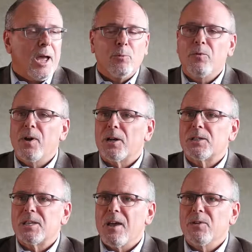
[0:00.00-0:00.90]
and we've got a
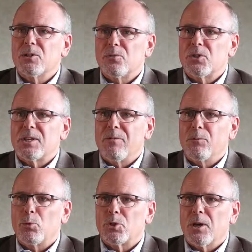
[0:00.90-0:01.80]
savings of
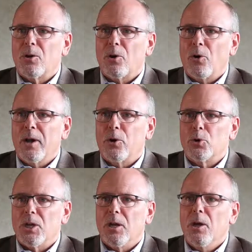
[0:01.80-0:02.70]
7% on our
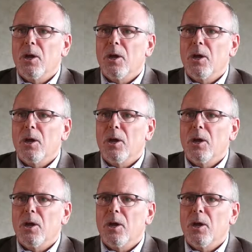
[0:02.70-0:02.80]
energy.